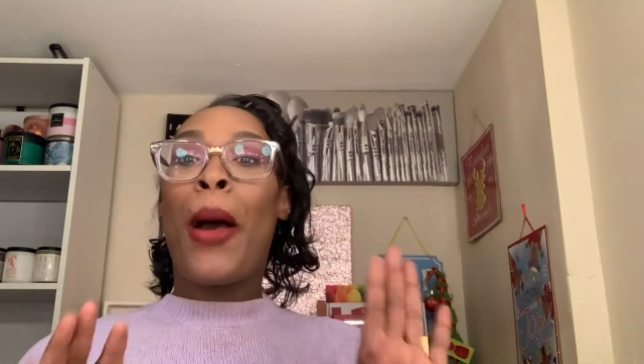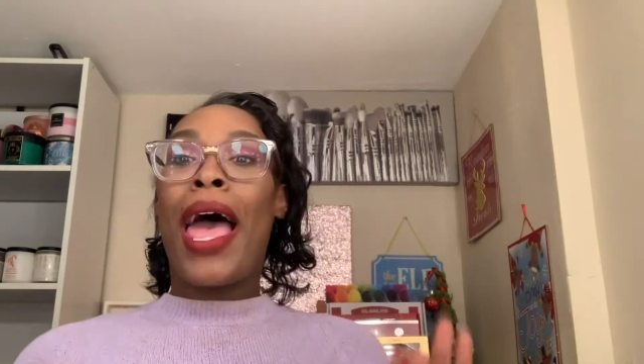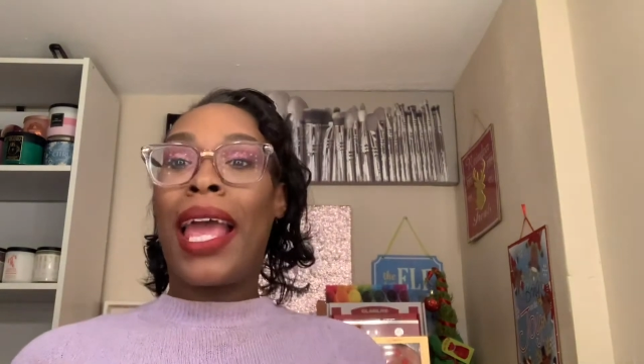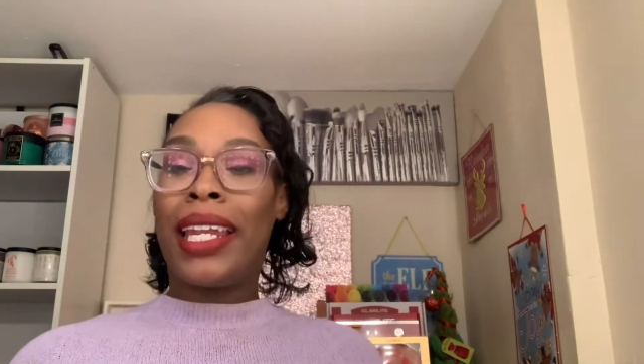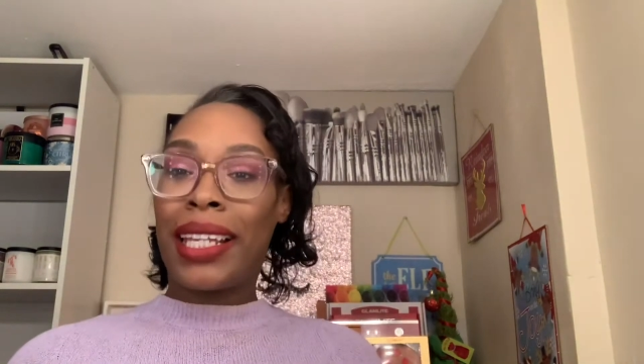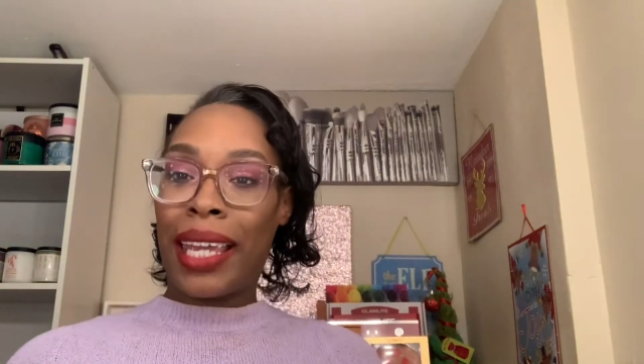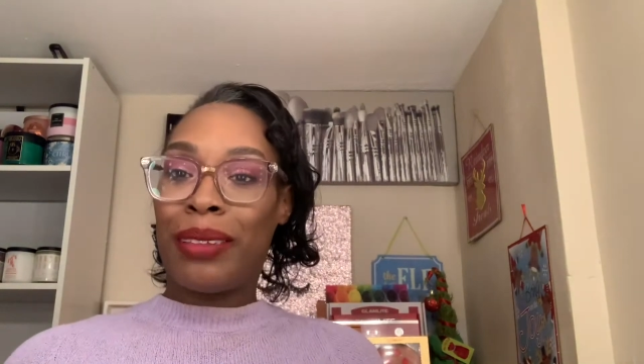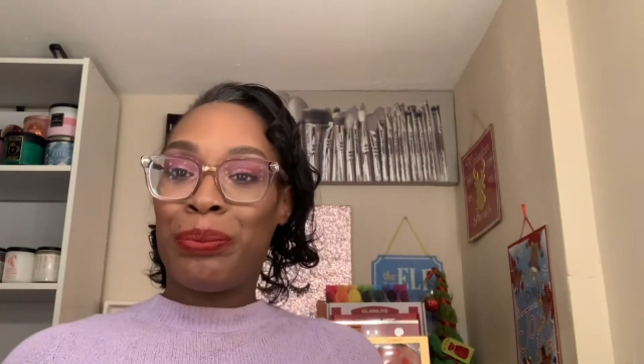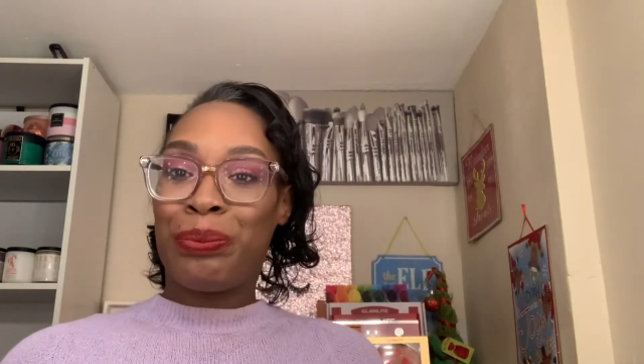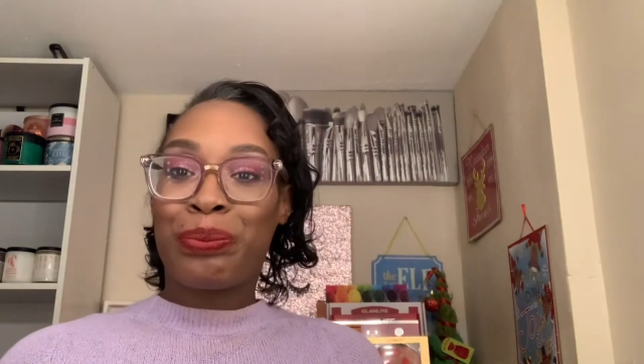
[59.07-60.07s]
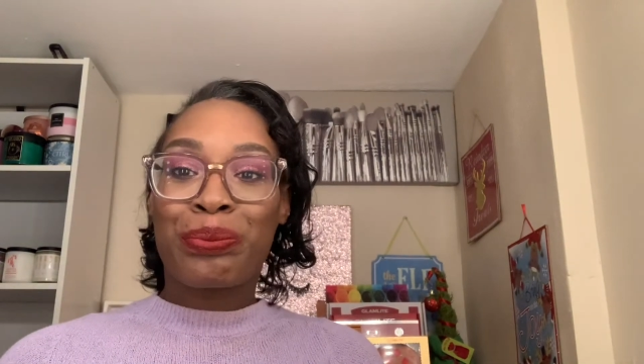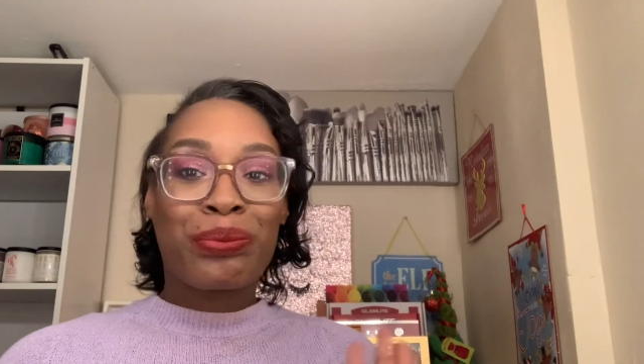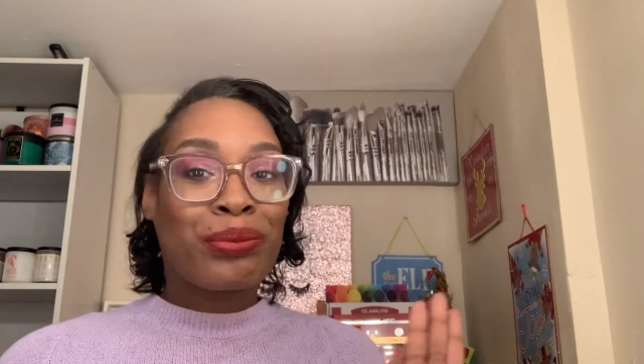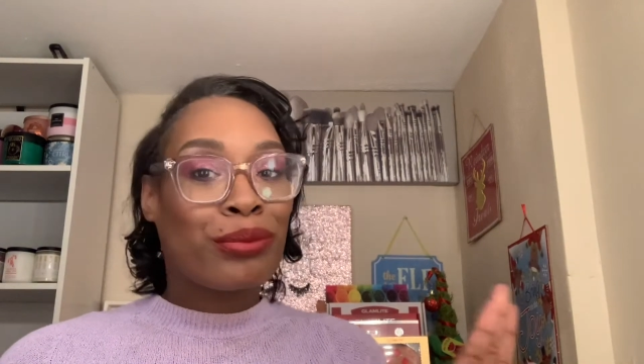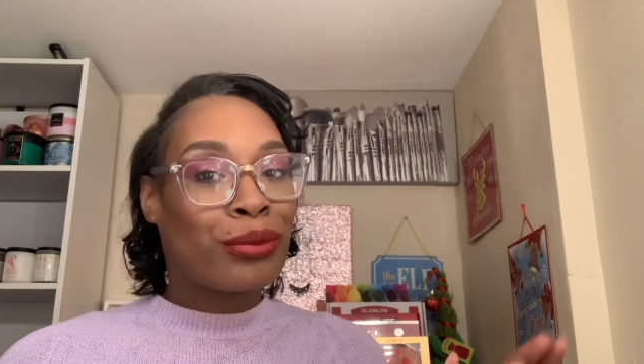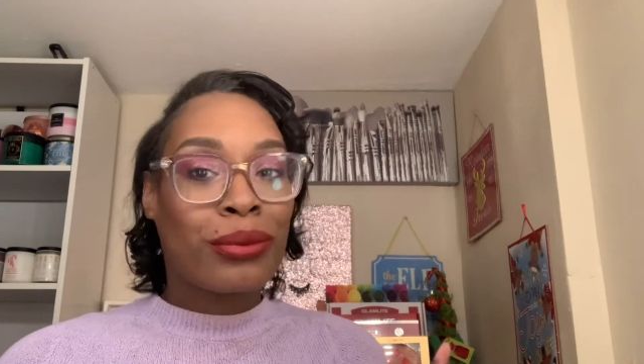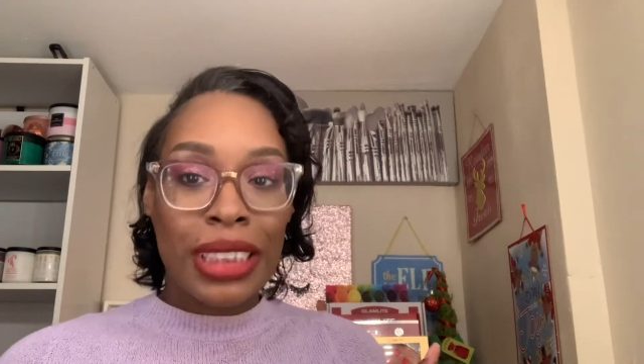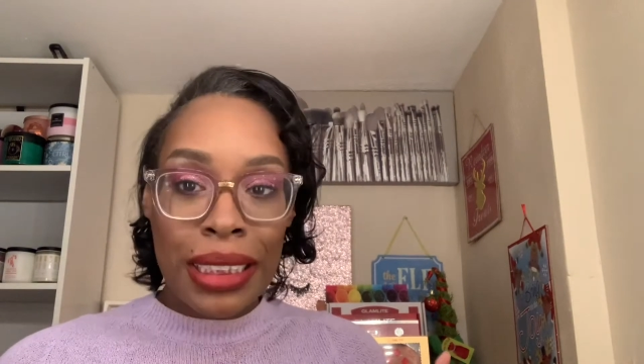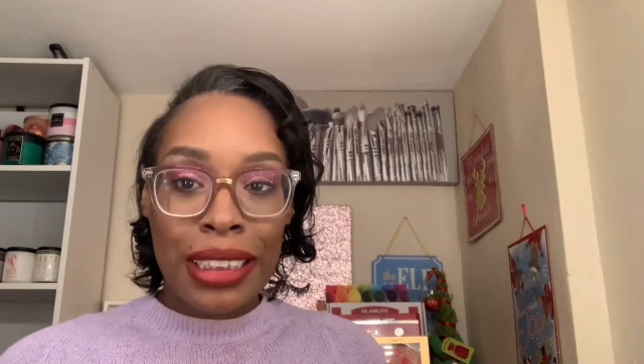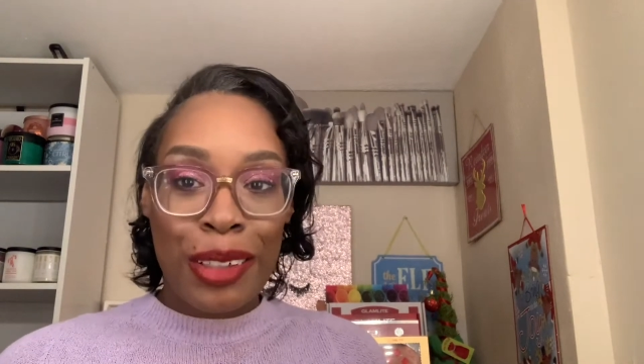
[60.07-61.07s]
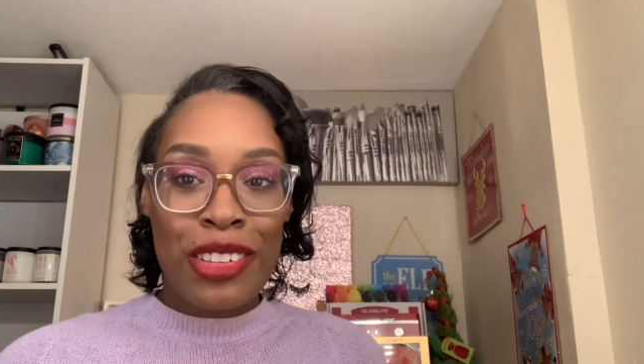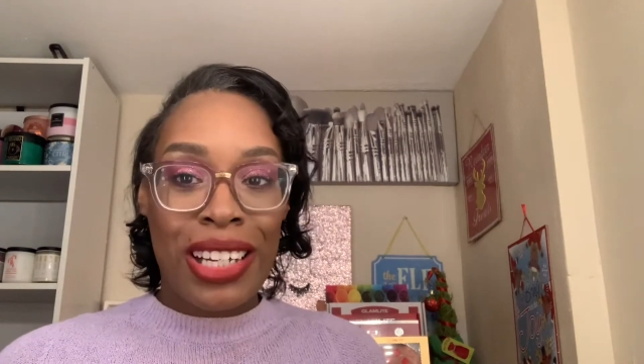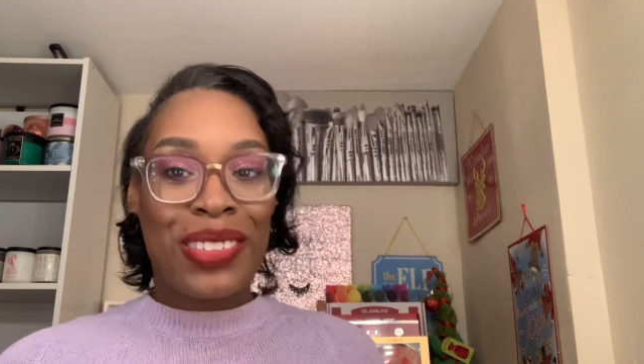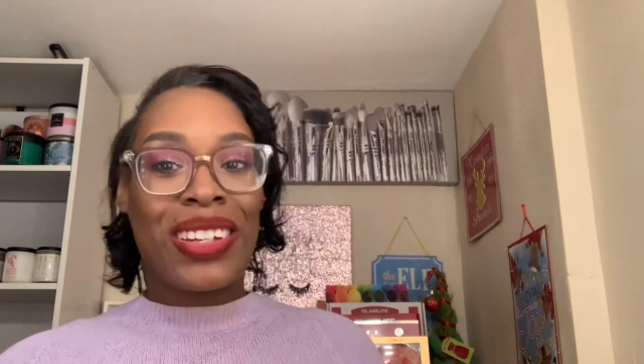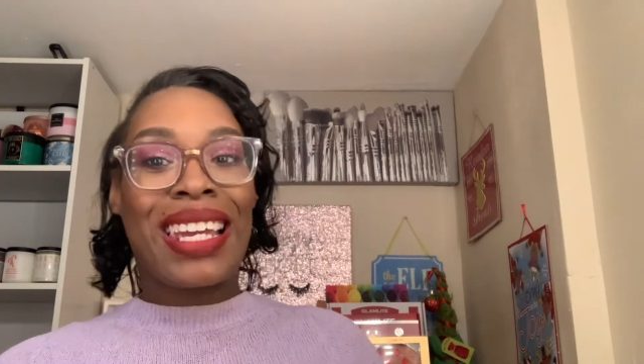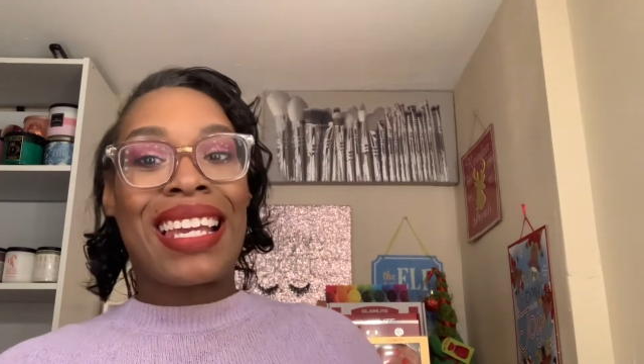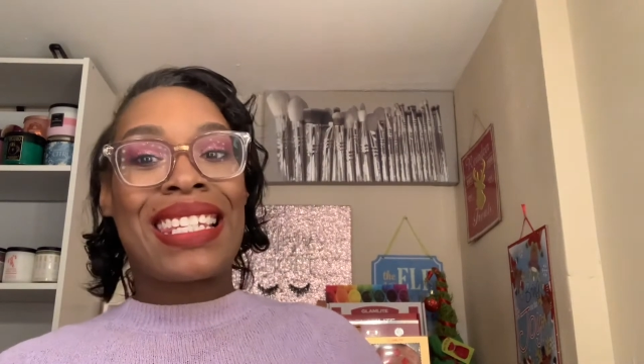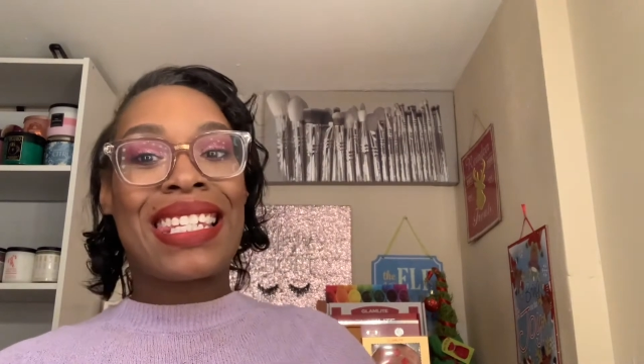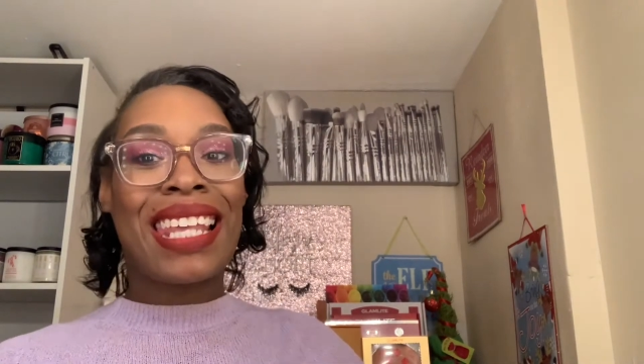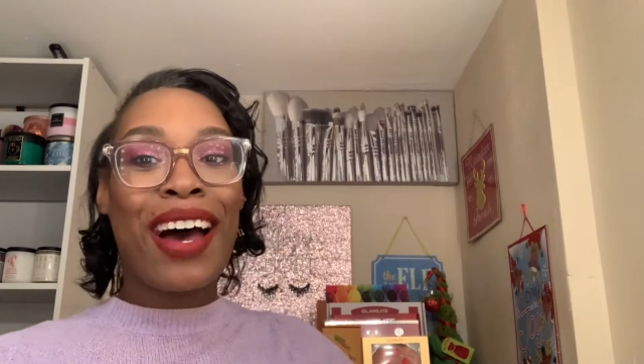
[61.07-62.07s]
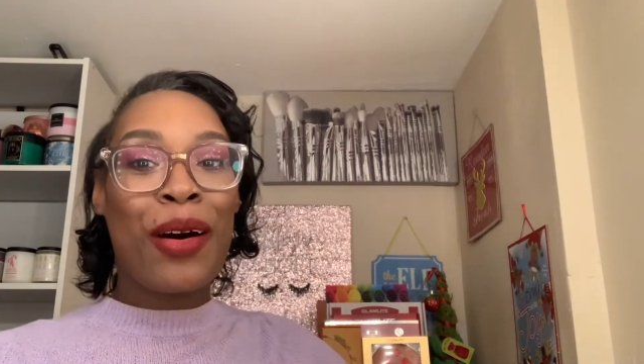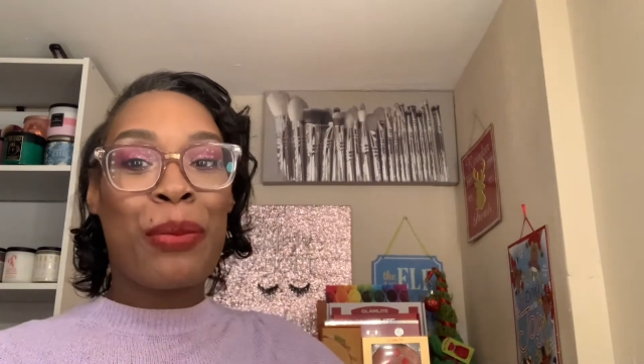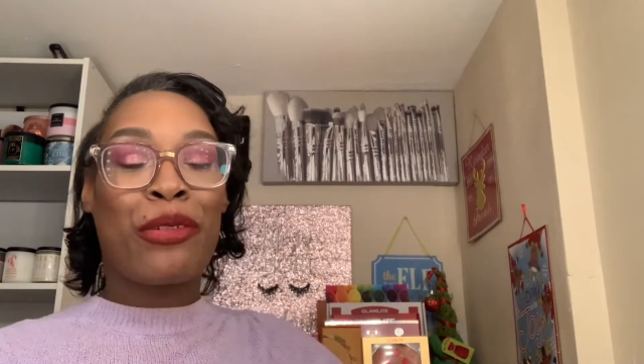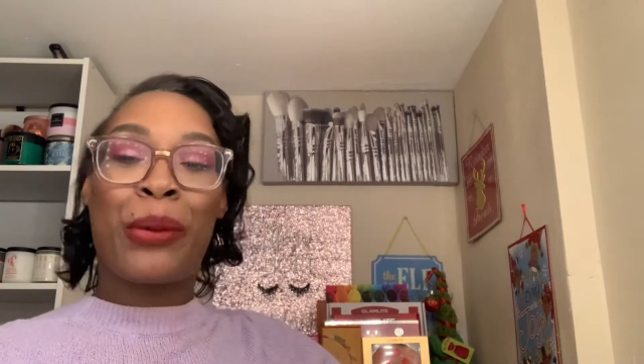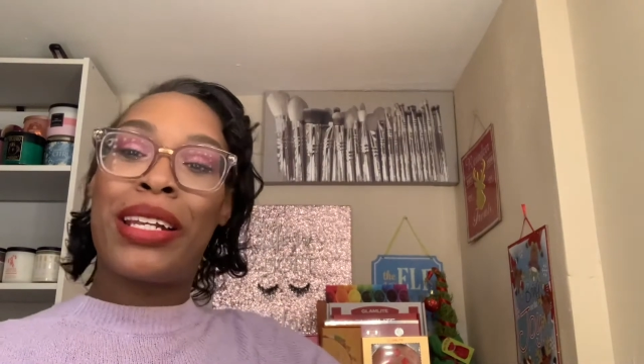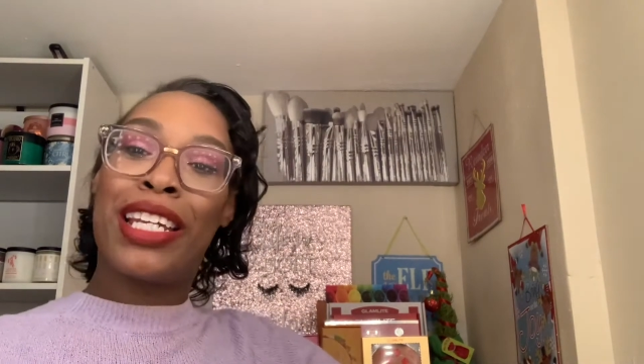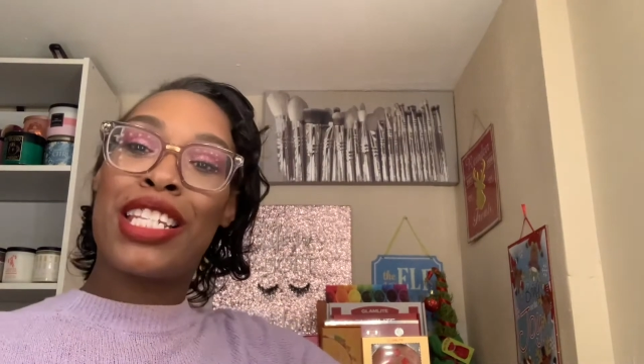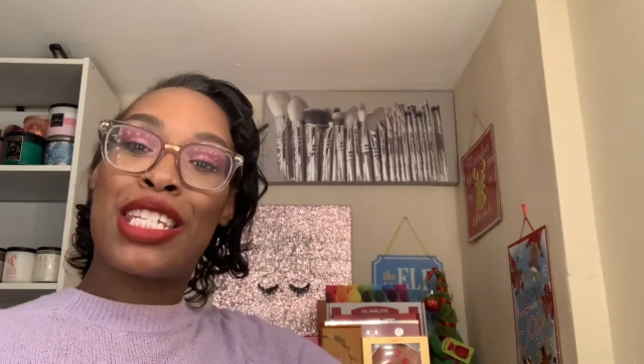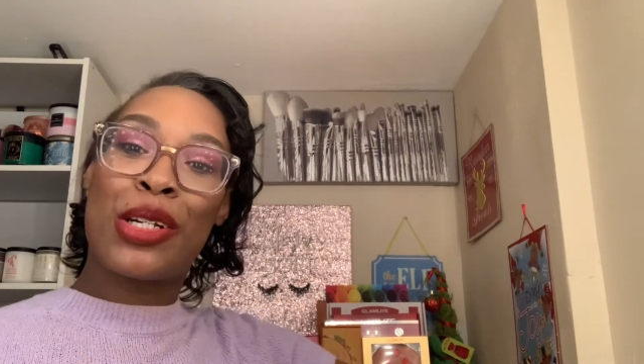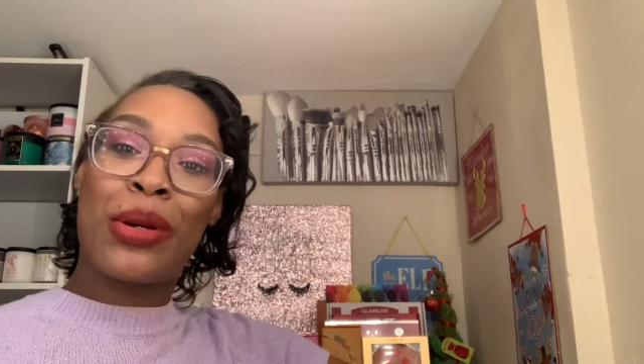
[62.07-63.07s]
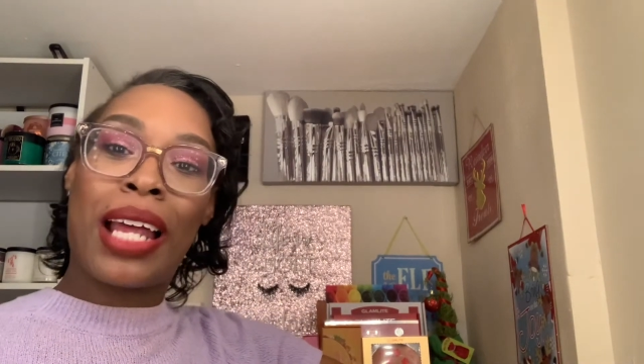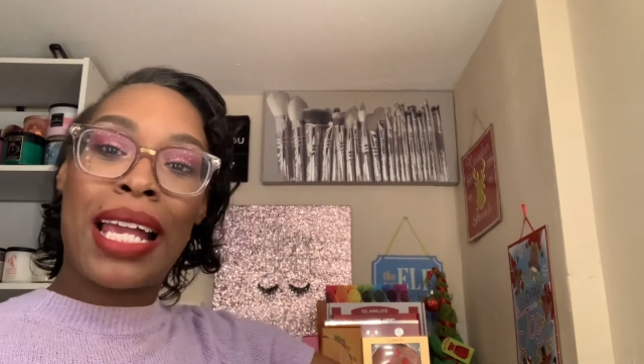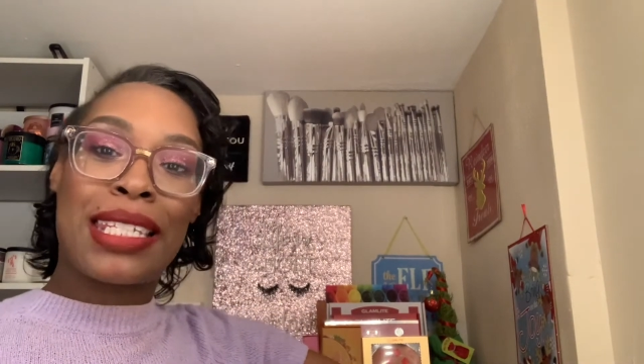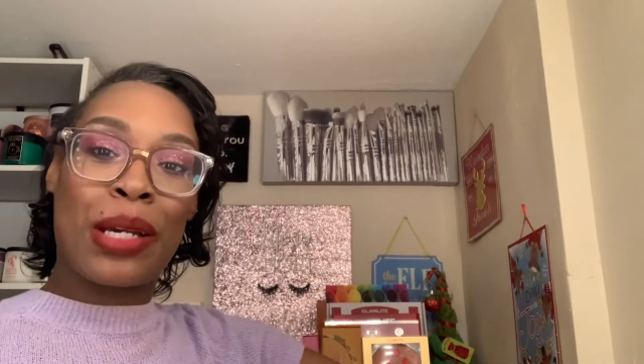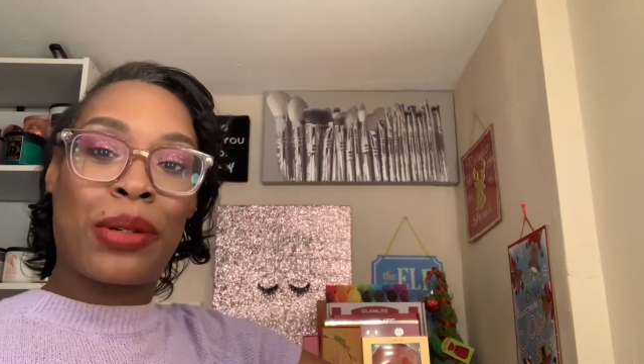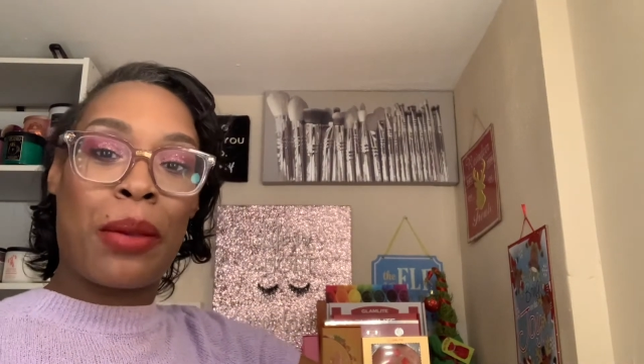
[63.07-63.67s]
And again, don't judge me. So before we get into it, I did want to